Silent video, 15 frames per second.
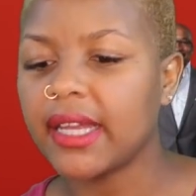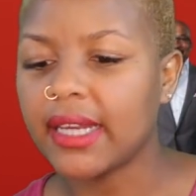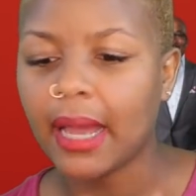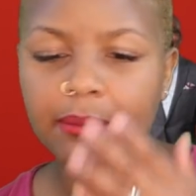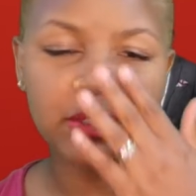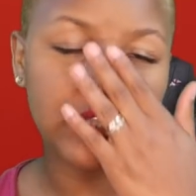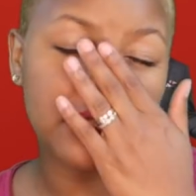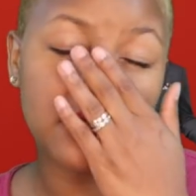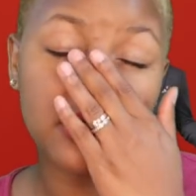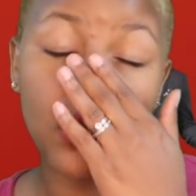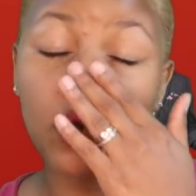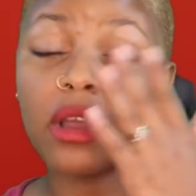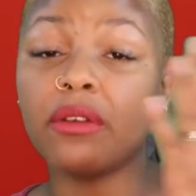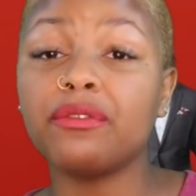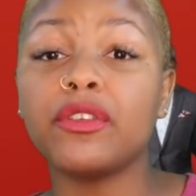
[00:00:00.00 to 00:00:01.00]
And I'm just
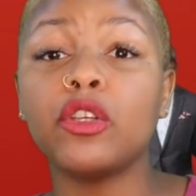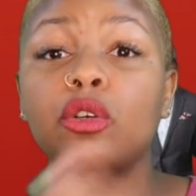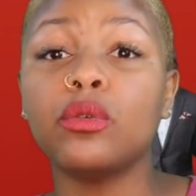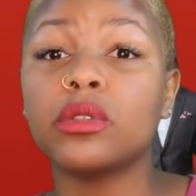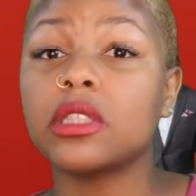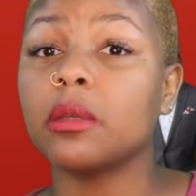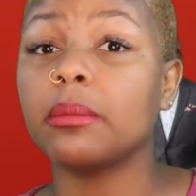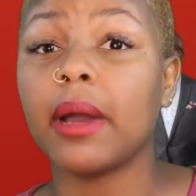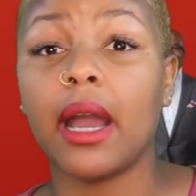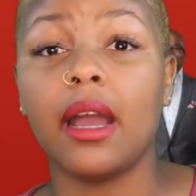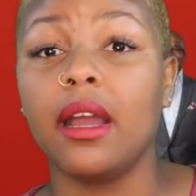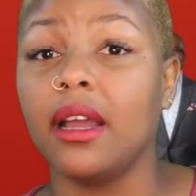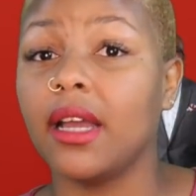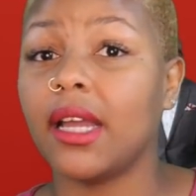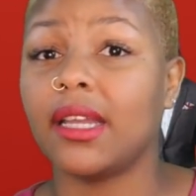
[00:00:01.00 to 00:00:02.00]
so confused about
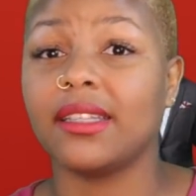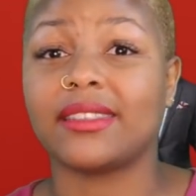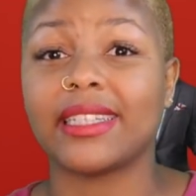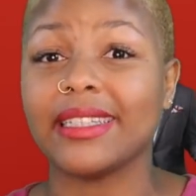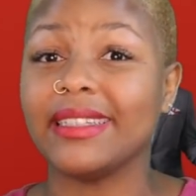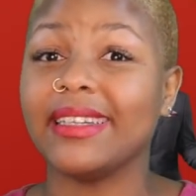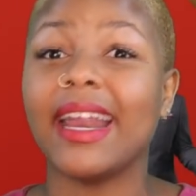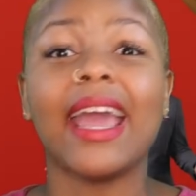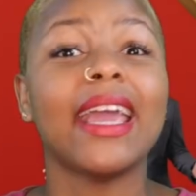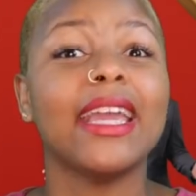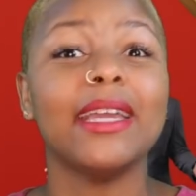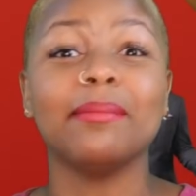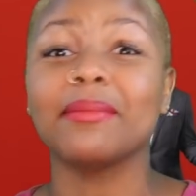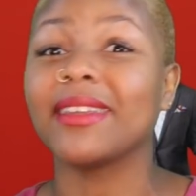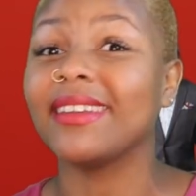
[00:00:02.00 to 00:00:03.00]
the
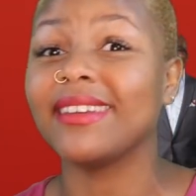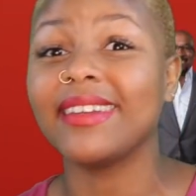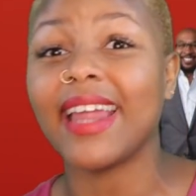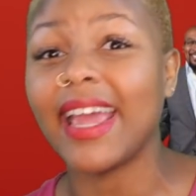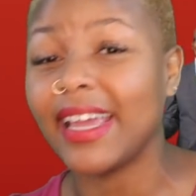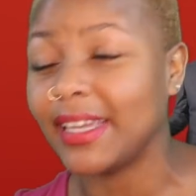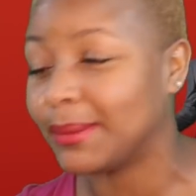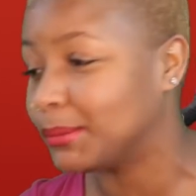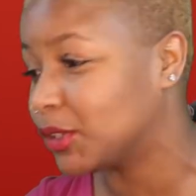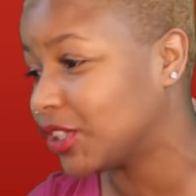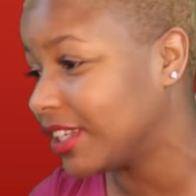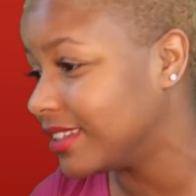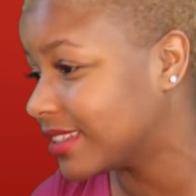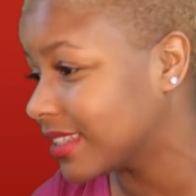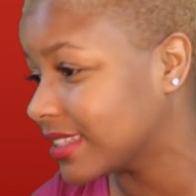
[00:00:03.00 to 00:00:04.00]
name,
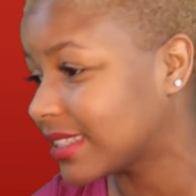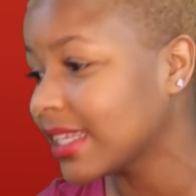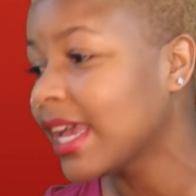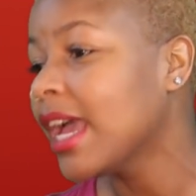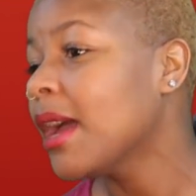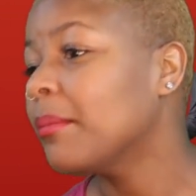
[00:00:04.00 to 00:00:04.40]
Jesus.